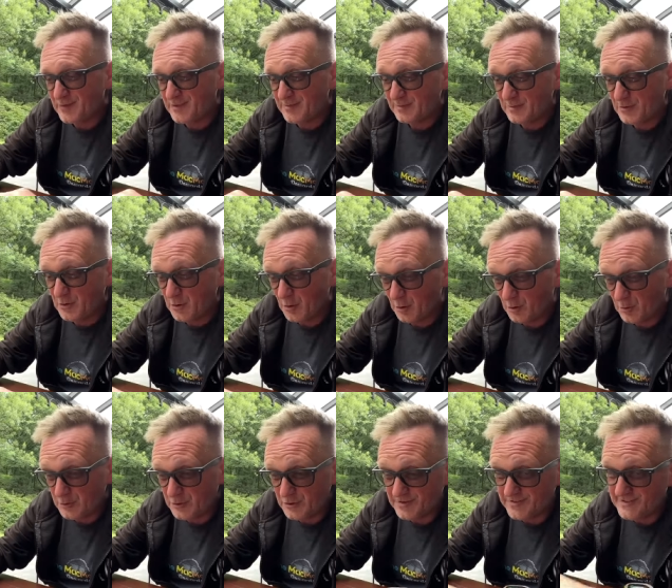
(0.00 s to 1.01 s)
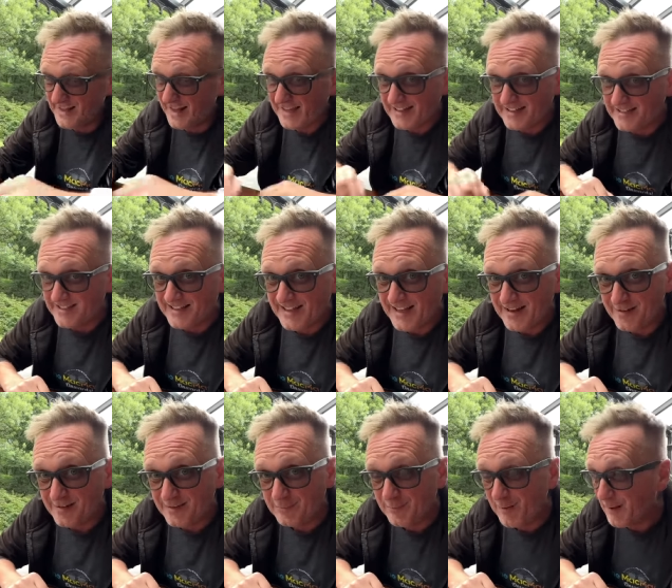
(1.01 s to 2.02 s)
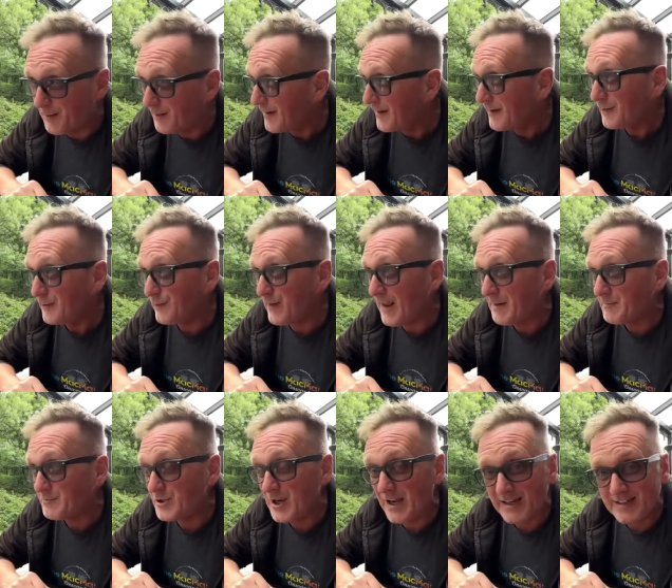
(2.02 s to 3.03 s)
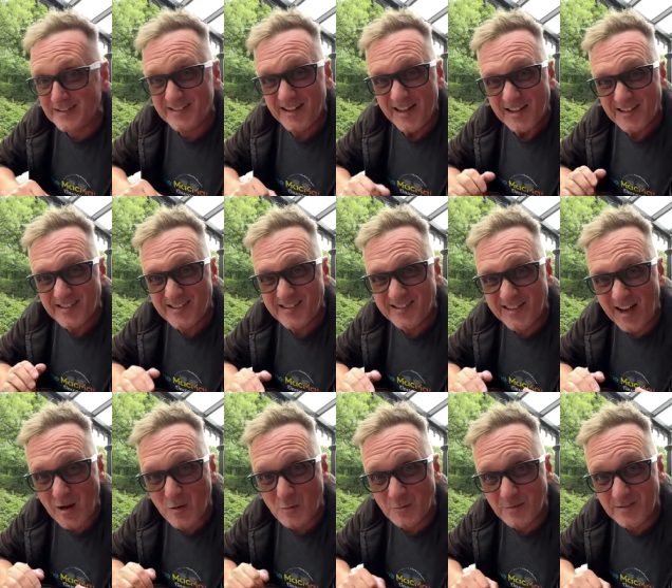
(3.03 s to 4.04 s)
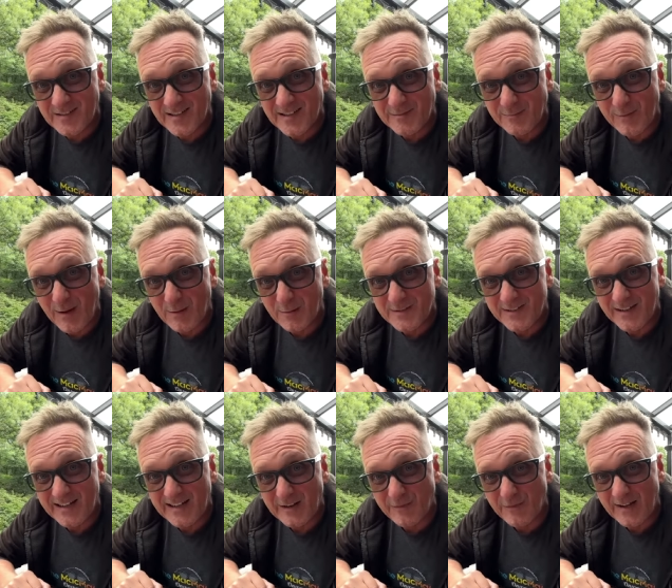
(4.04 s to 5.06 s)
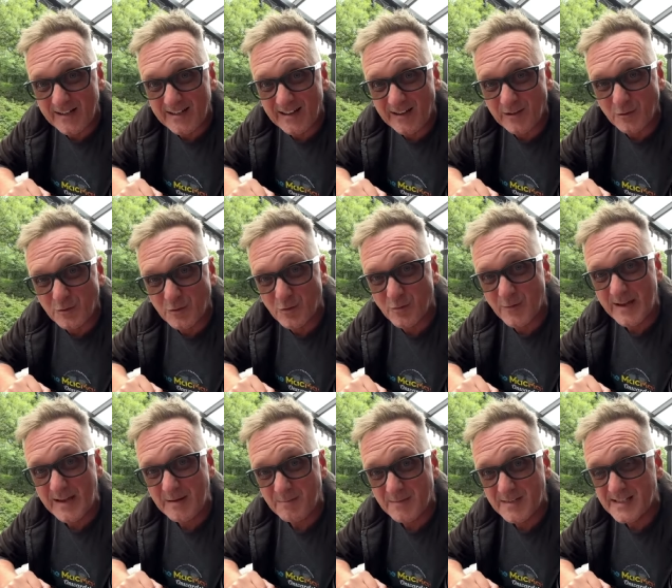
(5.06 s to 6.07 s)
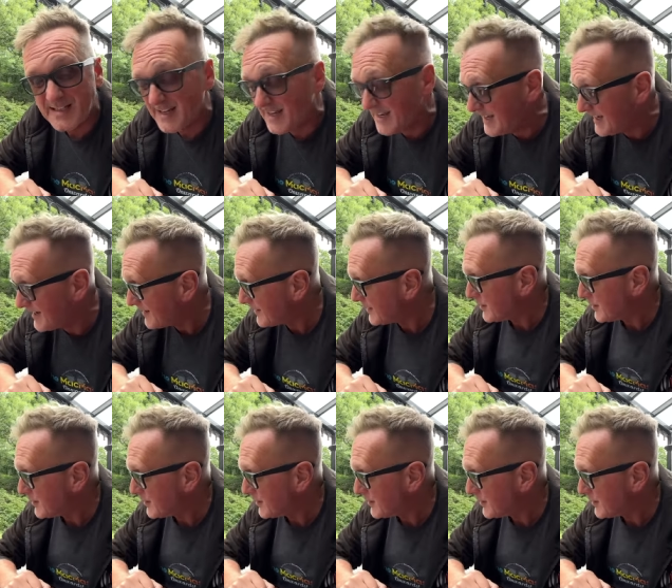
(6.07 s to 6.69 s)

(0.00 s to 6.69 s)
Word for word: some gorgeous cakes in there as well. Flapjacks, scones as well, so you can have like a little cream tea.